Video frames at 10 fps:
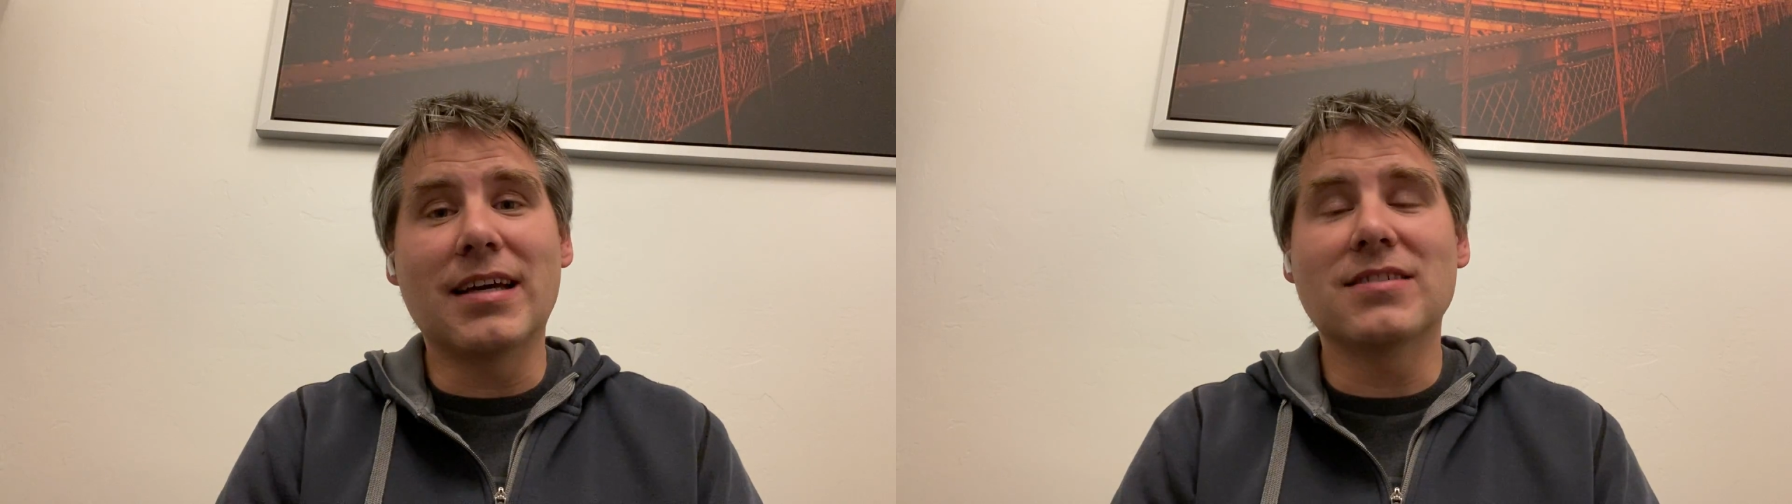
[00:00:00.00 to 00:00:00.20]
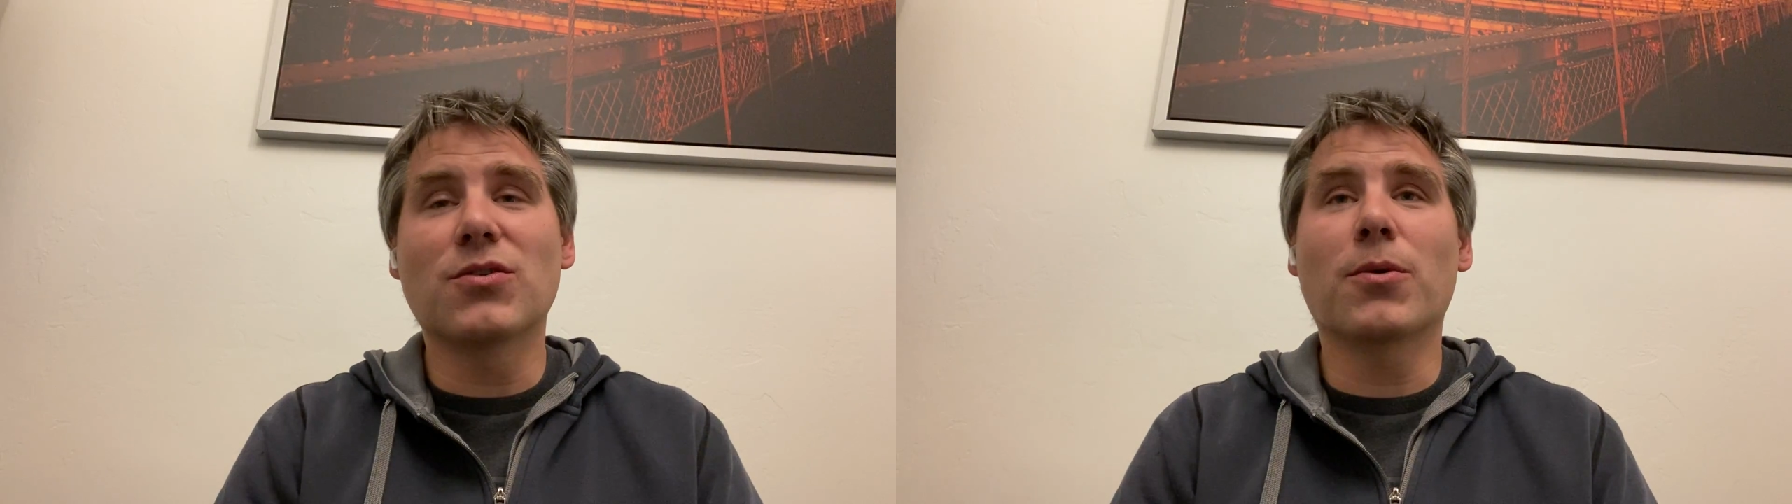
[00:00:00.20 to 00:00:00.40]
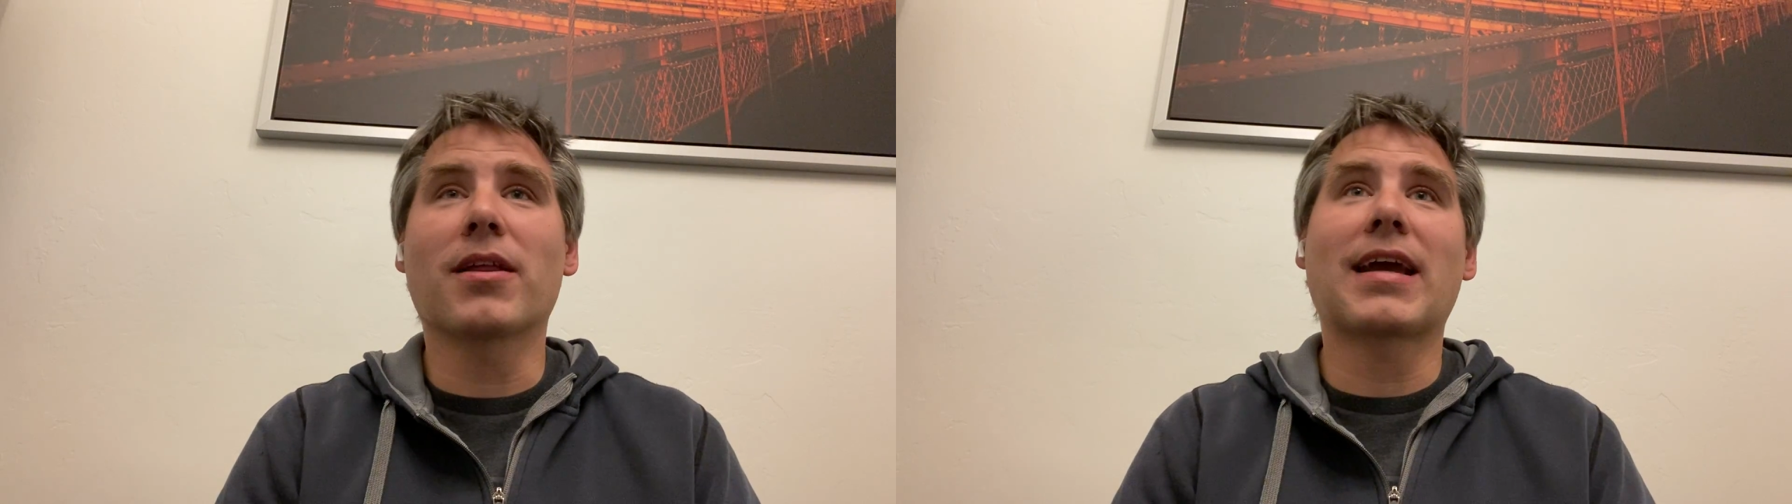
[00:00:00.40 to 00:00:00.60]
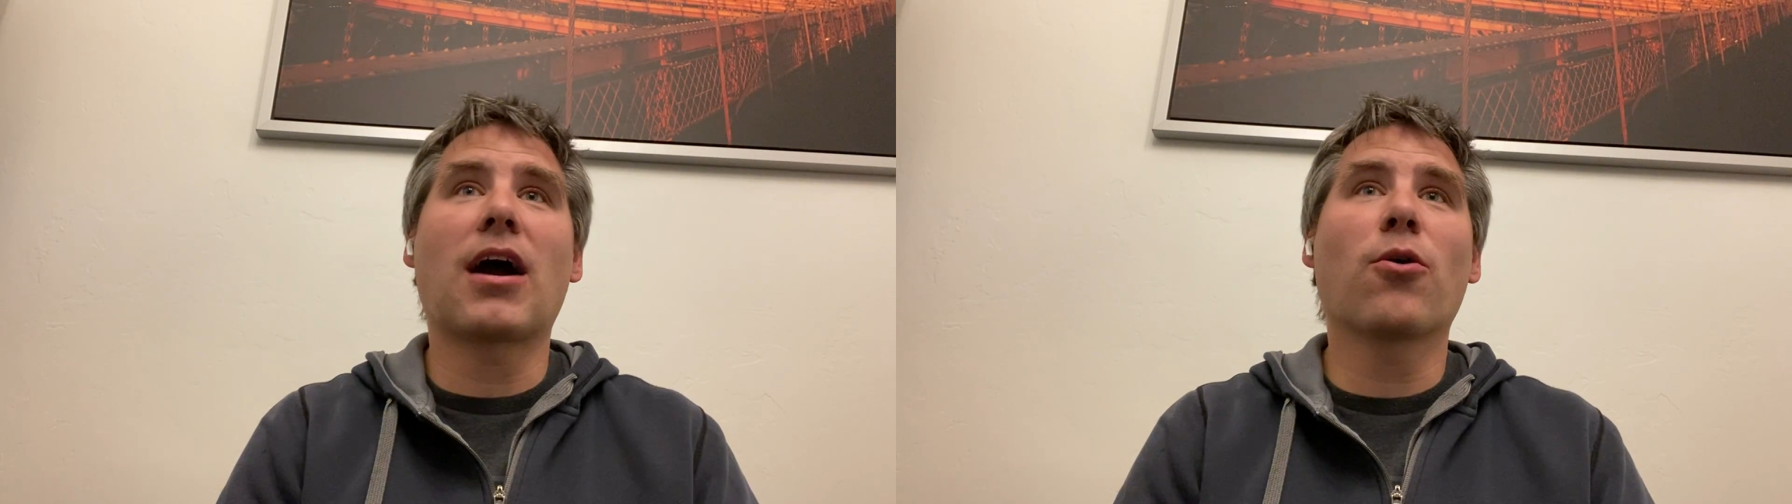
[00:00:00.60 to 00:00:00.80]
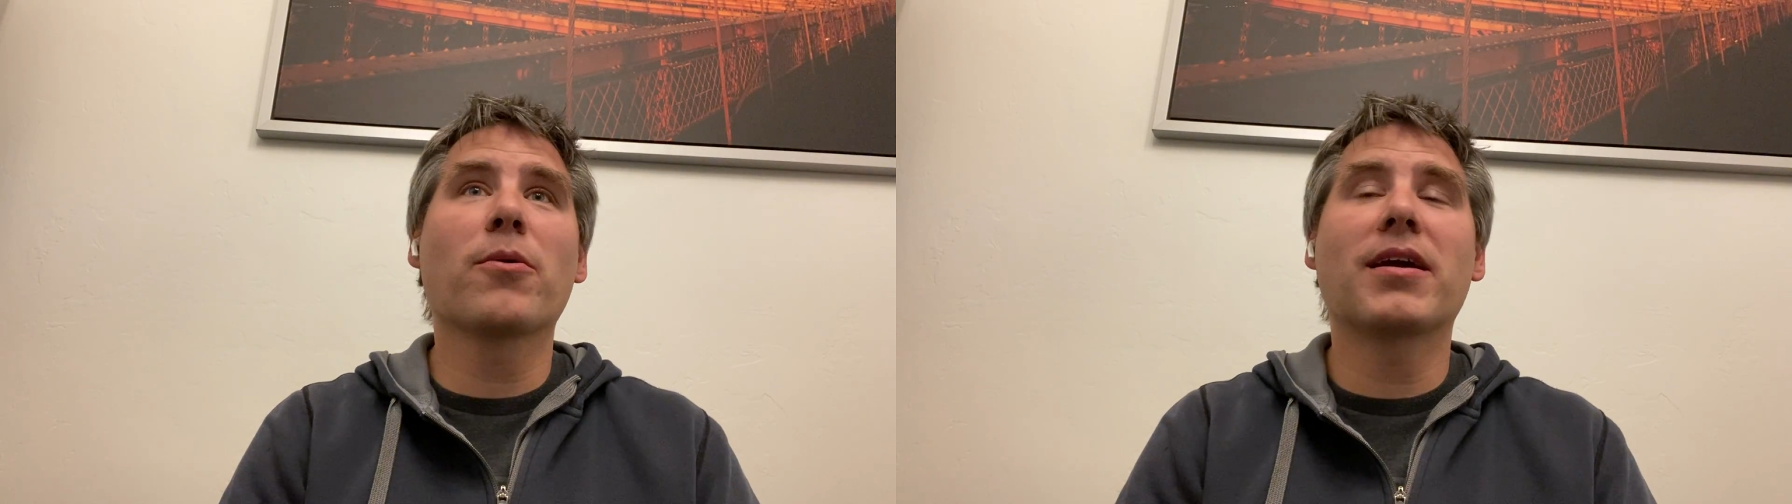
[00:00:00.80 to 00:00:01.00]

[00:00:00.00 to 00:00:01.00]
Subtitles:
And so we're like, how are we